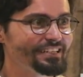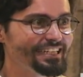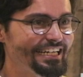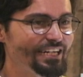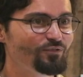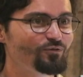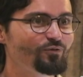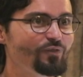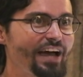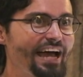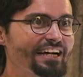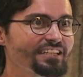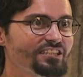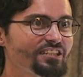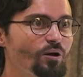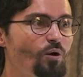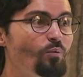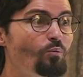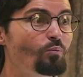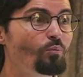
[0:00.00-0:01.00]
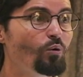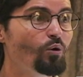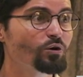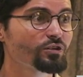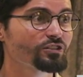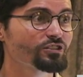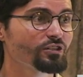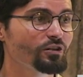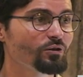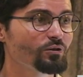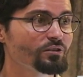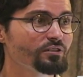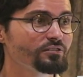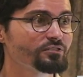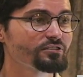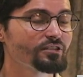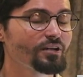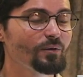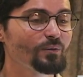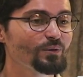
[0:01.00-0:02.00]
In fact, more so.
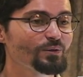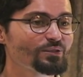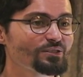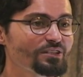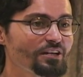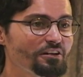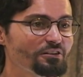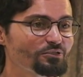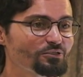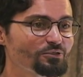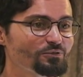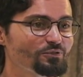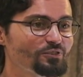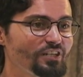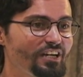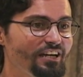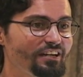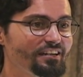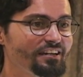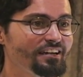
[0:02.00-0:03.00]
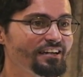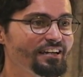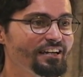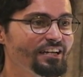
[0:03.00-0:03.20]
Some of the scholars have said